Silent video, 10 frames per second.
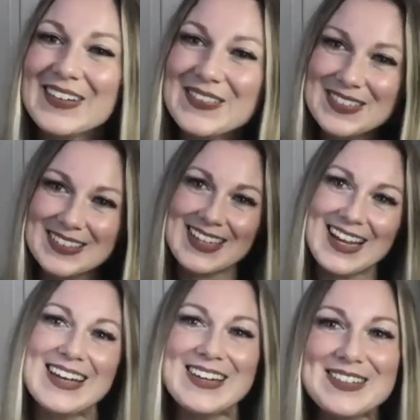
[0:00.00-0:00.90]
Well,
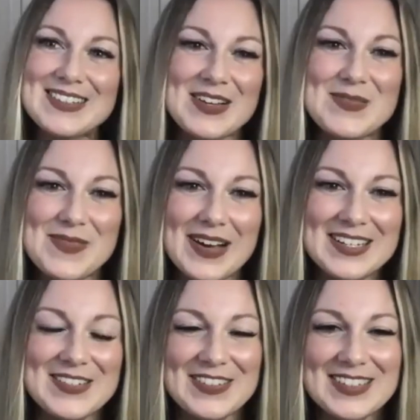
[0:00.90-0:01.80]
thank you so
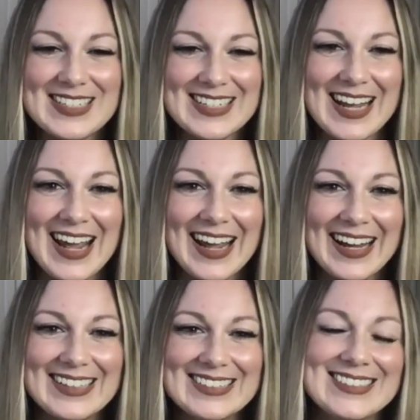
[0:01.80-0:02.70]
much for today.